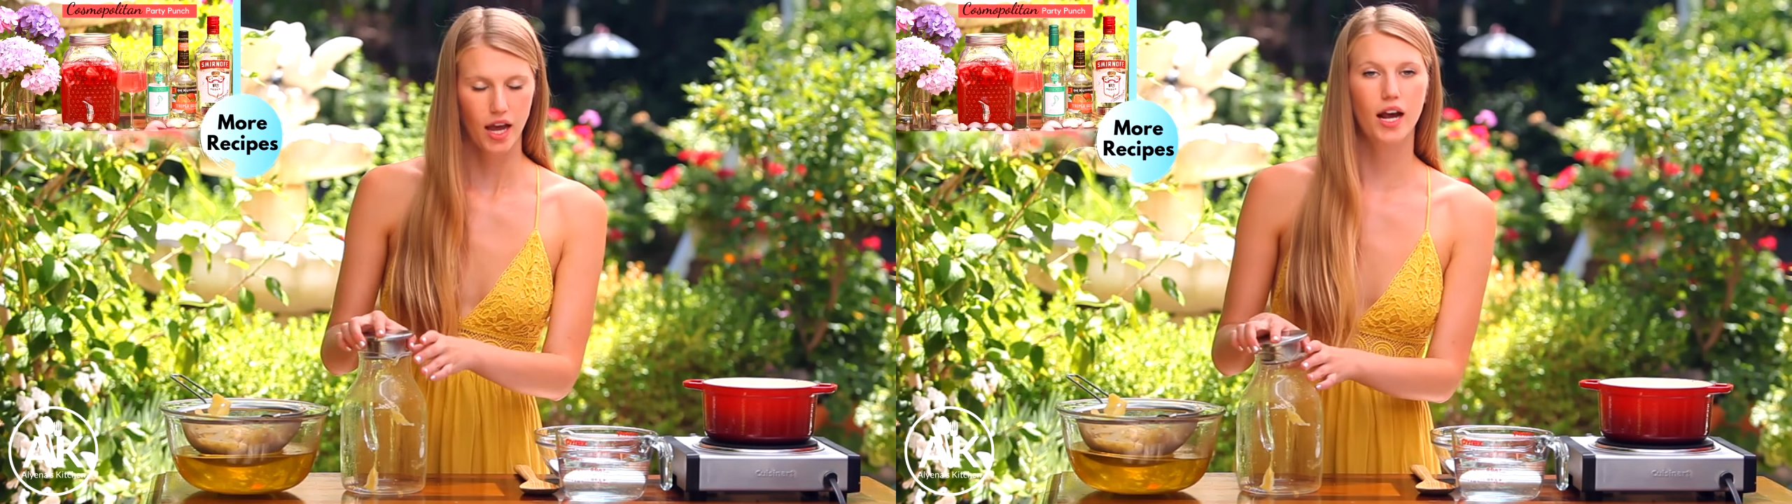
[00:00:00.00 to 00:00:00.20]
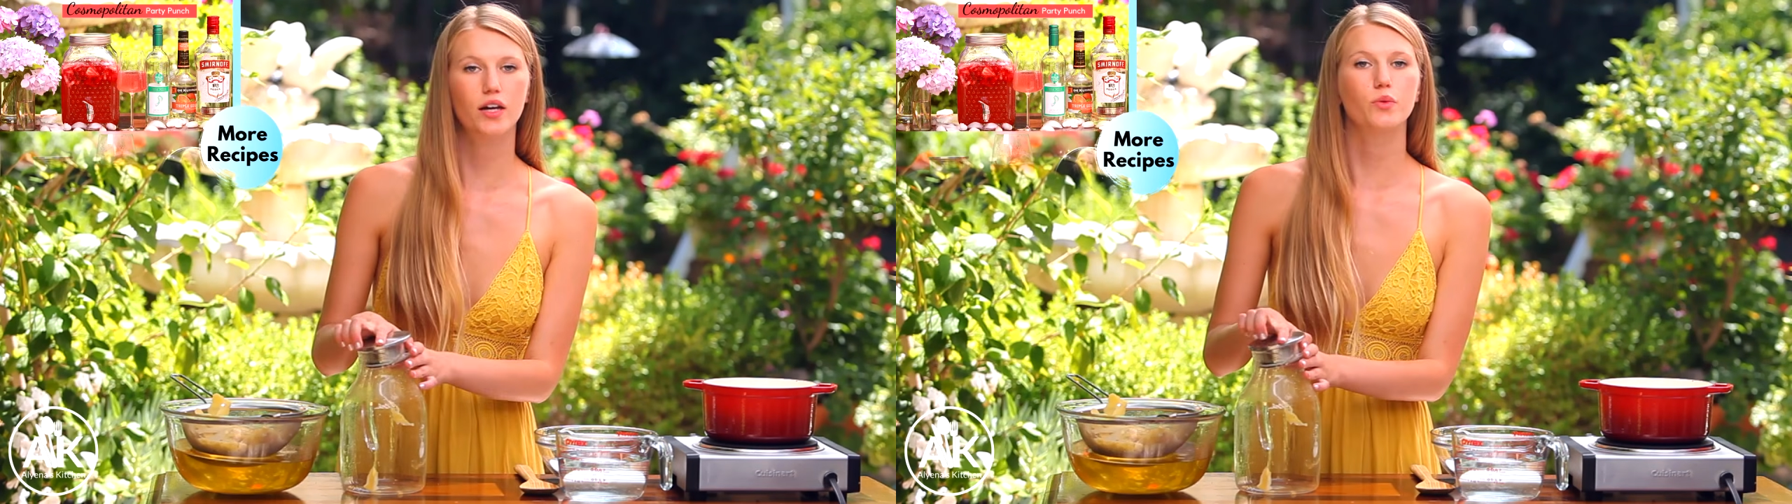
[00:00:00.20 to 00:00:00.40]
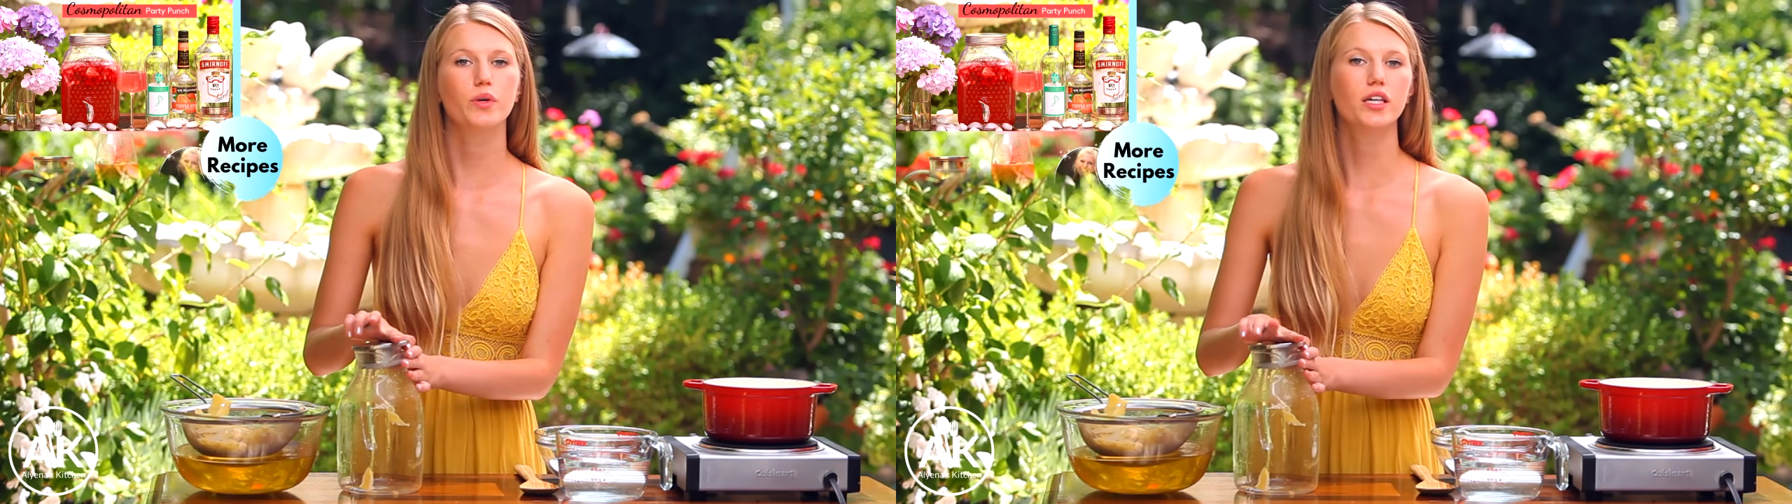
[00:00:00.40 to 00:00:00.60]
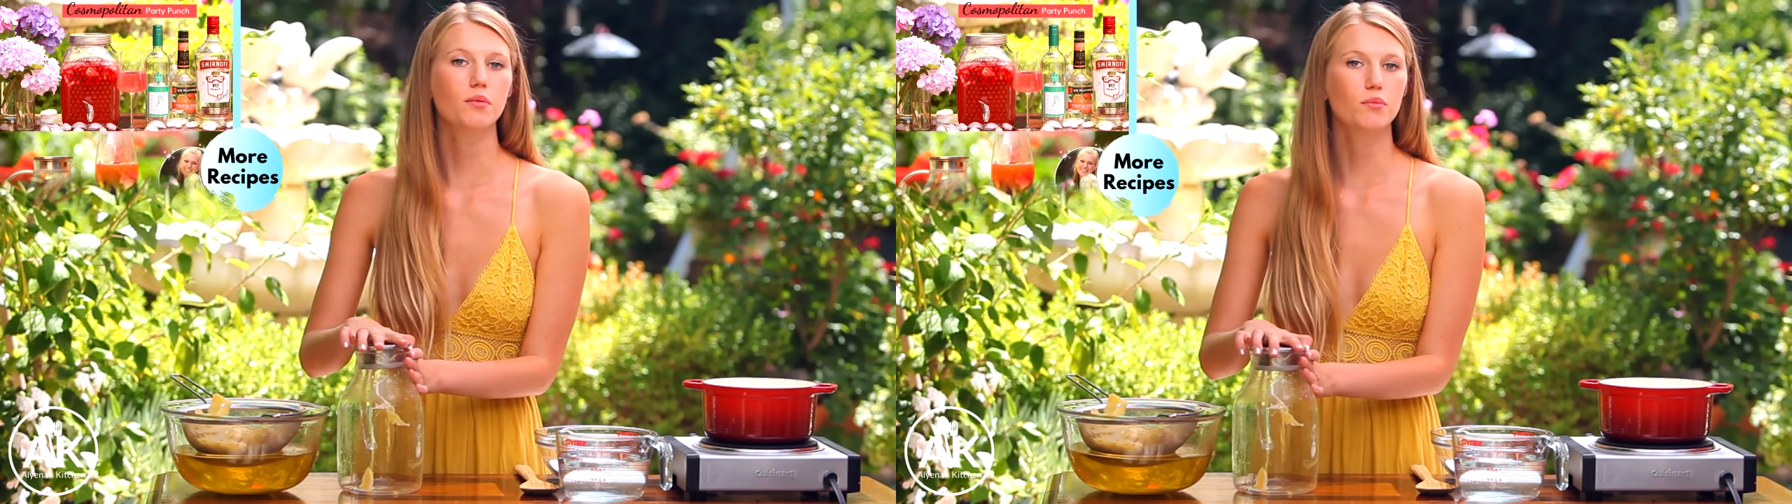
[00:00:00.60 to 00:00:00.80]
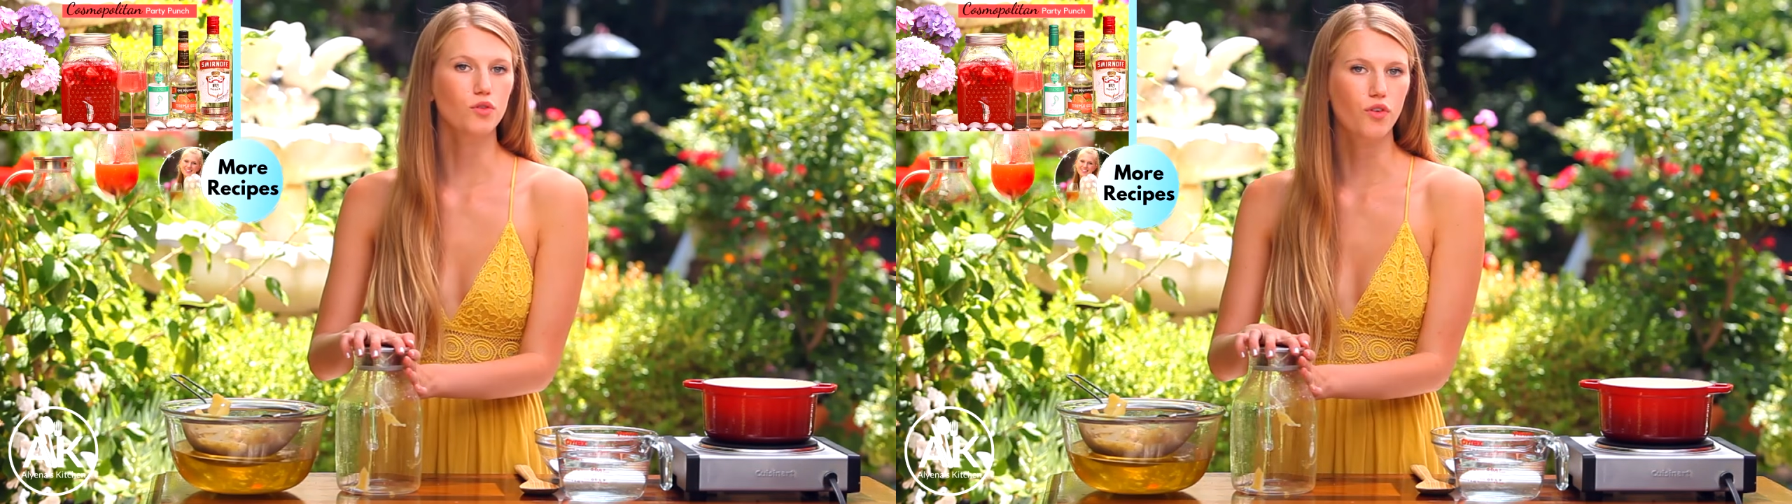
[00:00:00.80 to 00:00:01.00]
and we
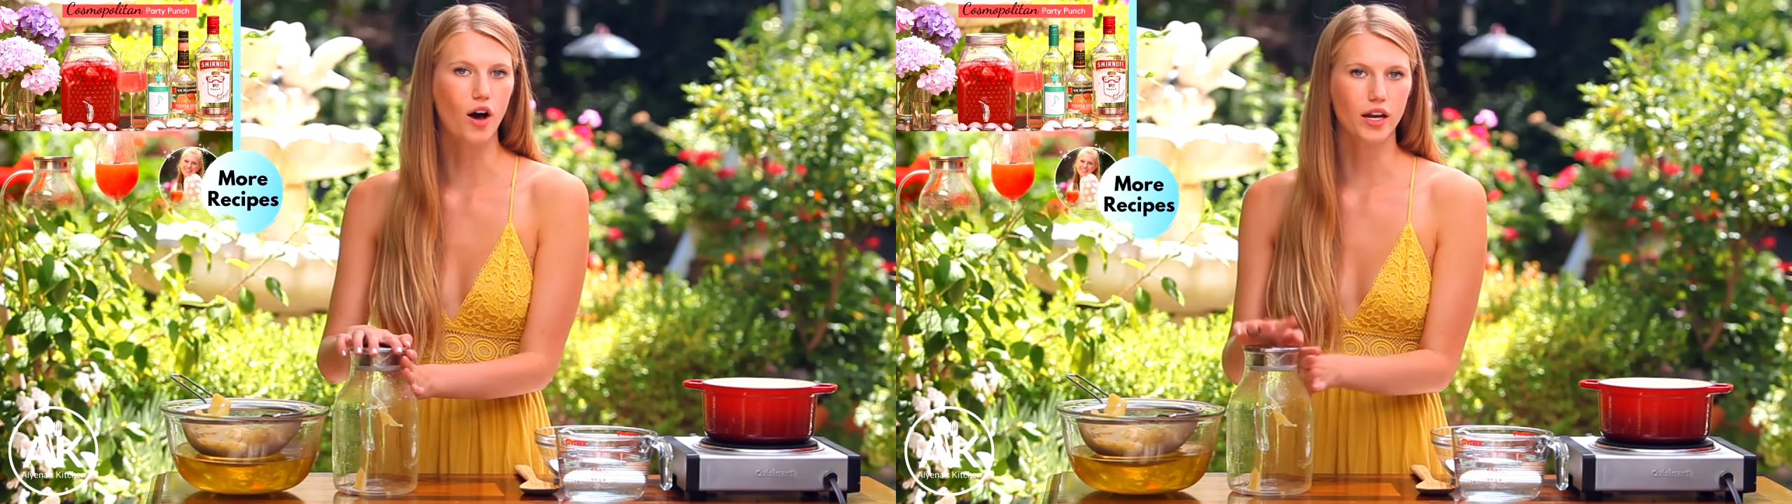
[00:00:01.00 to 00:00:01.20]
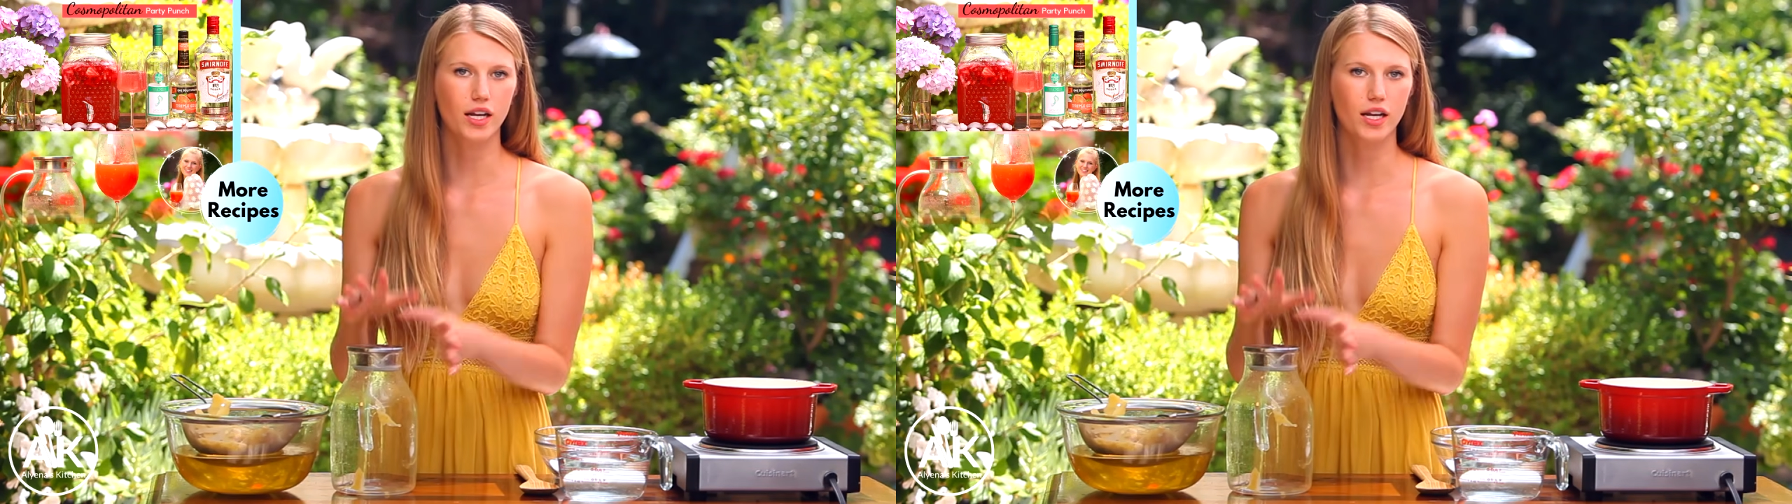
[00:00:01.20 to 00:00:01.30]
can move on